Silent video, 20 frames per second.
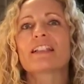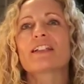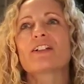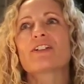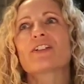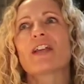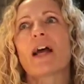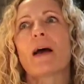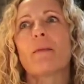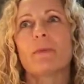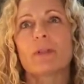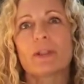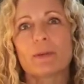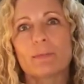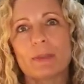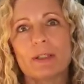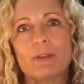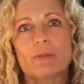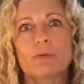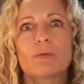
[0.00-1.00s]
They just happen to
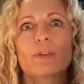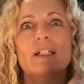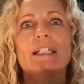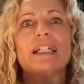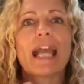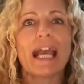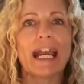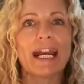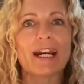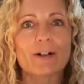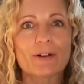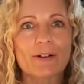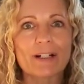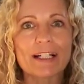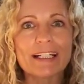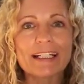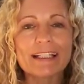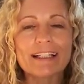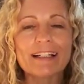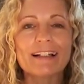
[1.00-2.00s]
be
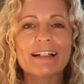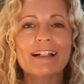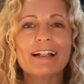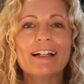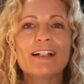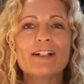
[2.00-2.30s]
re-airing,